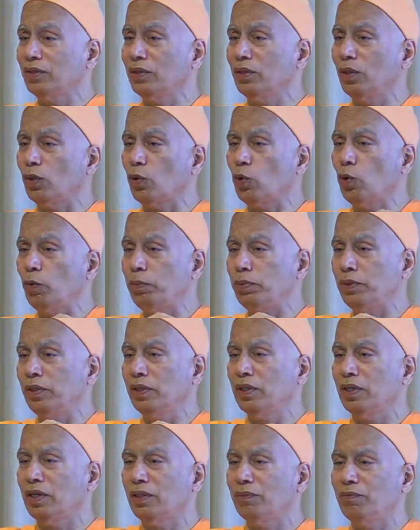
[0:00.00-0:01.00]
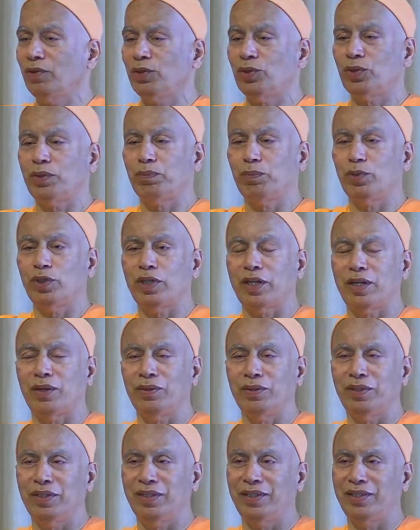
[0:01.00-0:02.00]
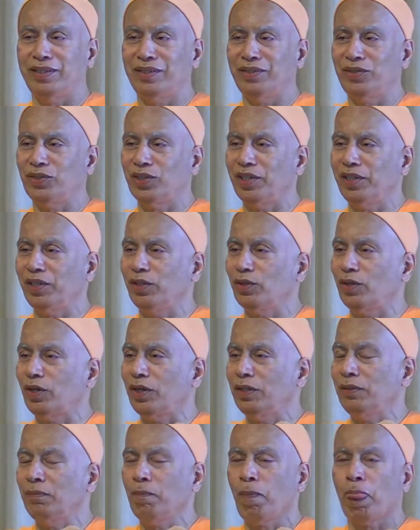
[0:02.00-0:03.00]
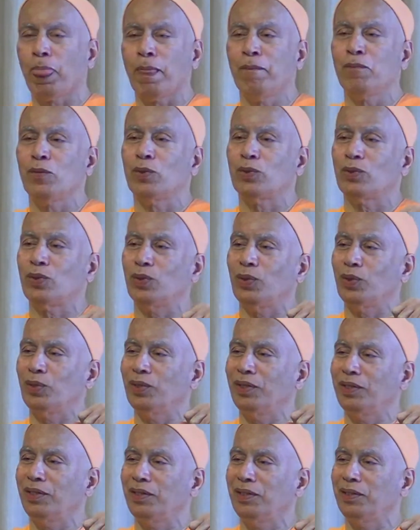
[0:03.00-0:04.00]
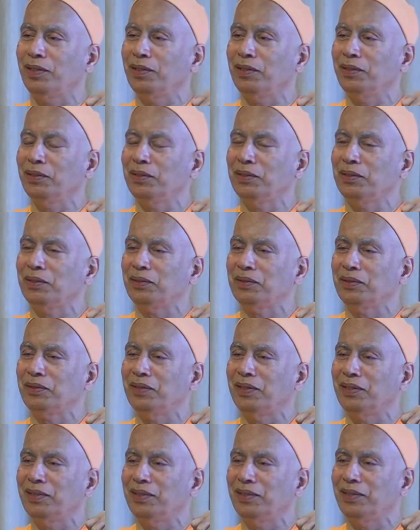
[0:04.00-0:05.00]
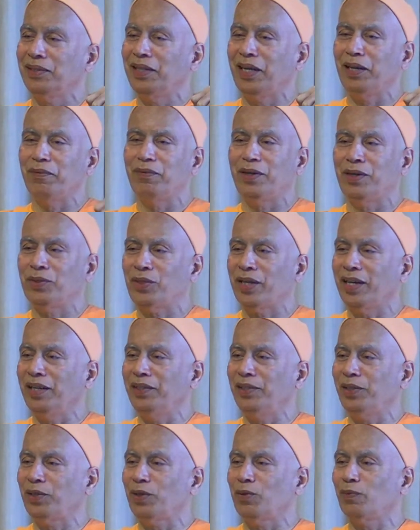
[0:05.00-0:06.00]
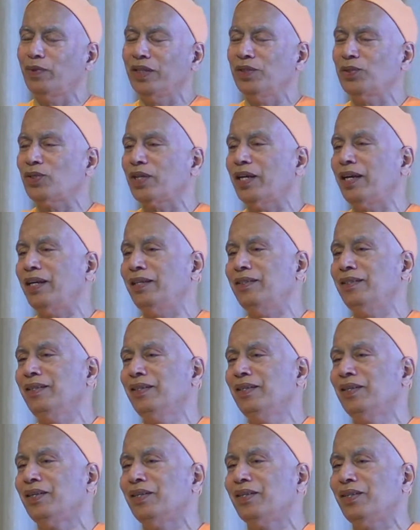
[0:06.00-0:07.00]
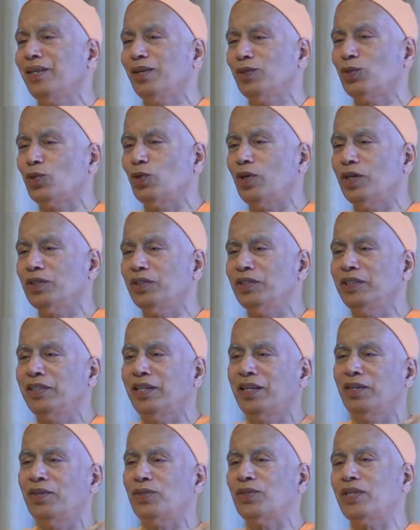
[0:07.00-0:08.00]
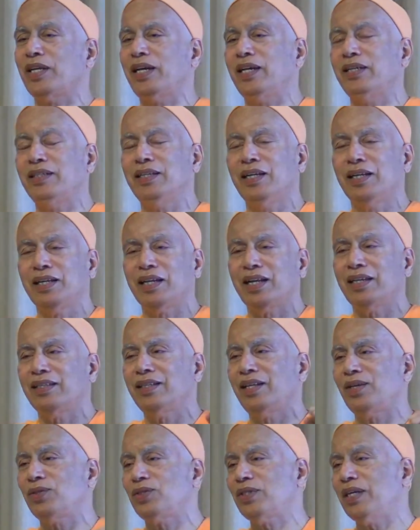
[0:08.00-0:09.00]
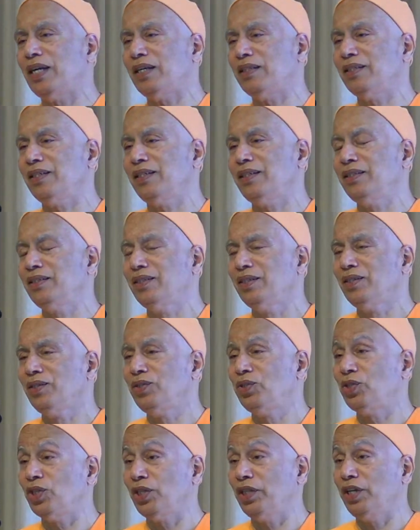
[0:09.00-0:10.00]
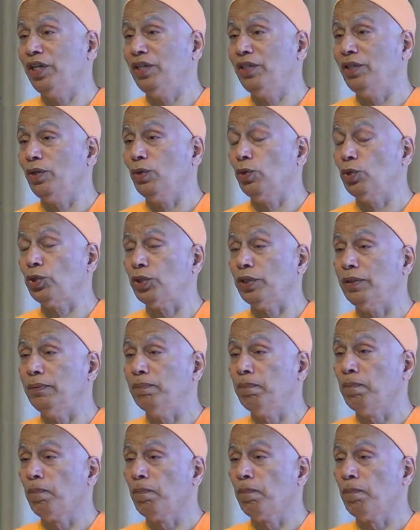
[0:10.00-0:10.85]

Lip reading: rope, which put around the churning rod. So the devas held it on one side, the asuras on the other side, and they started churning the ocean.